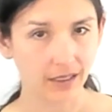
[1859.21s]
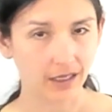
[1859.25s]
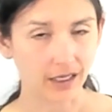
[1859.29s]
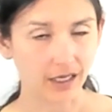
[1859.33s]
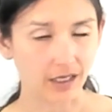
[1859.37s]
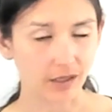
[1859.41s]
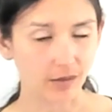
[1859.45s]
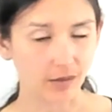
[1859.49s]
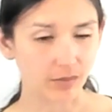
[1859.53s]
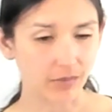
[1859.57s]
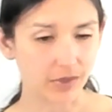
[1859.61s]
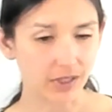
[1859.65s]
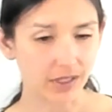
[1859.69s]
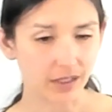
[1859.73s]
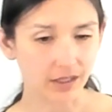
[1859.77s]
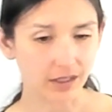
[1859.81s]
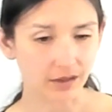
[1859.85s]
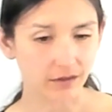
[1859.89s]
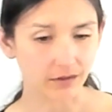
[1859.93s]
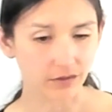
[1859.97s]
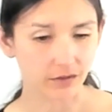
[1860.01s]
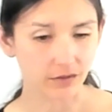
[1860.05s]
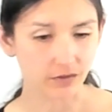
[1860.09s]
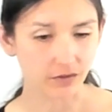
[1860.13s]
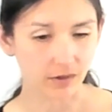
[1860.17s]
And
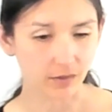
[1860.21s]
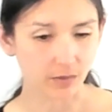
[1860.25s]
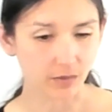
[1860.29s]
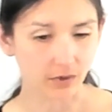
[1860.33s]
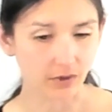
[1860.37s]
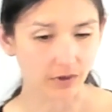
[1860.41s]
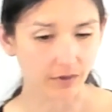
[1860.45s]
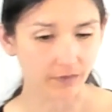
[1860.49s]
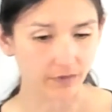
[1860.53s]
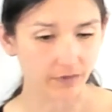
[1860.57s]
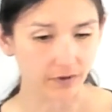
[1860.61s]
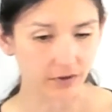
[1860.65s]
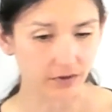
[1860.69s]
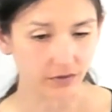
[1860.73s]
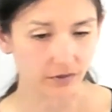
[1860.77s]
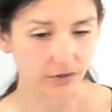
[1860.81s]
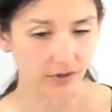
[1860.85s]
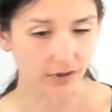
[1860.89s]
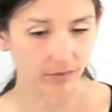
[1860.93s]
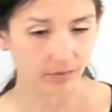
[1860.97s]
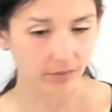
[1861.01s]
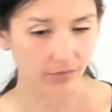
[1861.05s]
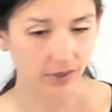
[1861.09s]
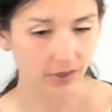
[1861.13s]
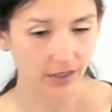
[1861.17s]
being the dreamer of the
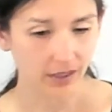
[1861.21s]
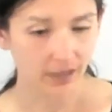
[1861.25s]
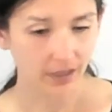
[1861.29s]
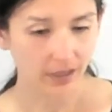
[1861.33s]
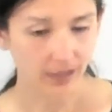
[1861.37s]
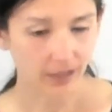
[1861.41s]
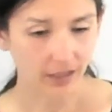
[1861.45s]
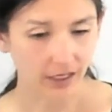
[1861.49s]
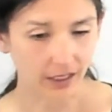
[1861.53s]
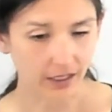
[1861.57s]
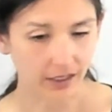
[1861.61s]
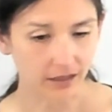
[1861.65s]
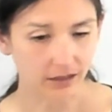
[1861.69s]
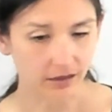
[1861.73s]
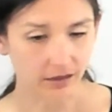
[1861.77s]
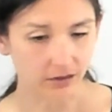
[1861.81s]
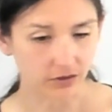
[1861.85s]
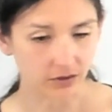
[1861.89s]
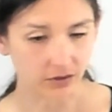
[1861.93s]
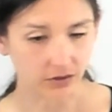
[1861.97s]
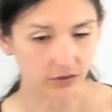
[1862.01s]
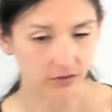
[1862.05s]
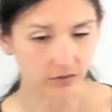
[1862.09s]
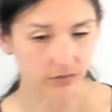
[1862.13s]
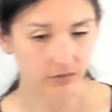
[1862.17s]
dream, I can
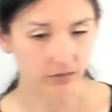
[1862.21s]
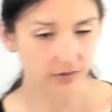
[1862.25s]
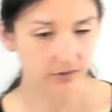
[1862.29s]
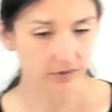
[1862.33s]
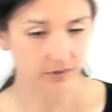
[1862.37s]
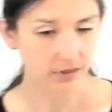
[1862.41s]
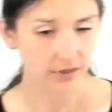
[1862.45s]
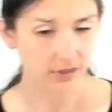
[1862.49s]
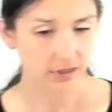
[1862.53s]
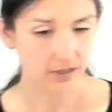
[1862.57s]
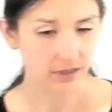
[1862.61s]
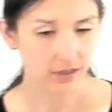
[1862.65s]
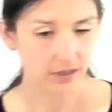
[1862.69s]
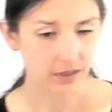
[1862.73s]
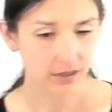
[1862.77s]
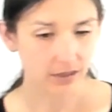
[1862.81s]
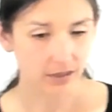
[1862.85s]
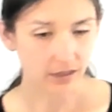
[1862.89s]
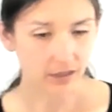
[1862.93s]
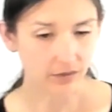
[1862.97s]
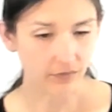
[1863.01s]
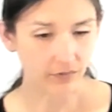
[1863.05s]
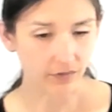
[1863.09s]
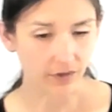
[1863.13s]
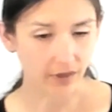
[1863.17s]
choose
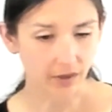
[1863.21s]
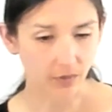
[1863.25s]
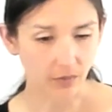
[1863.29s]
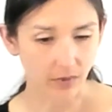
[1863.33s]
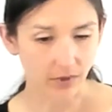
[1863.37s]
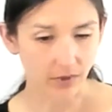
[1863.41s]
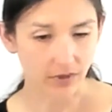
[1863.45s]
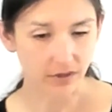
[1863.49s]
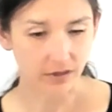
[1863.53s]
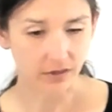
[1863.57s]
if I want